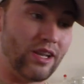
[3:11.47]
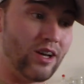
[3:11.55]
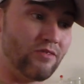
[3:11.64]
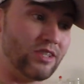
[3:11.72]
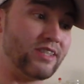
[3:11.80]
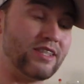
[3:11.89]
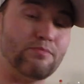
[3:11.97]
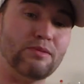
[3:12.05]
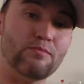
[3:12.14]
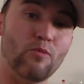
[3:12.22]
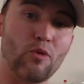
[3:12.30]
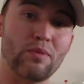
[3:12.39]
love to see
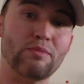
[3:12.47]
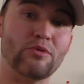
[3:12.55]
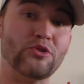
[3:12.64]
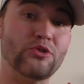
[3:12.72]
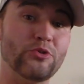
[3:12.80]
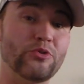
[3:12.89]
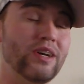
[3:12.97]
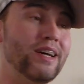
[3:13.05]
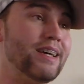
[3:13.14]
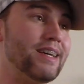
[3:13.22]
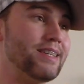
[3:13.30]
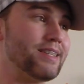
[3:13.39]
more people do
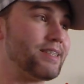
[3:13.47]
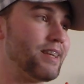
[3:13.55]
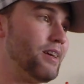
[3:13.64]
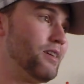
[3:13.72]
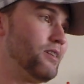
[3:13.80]
is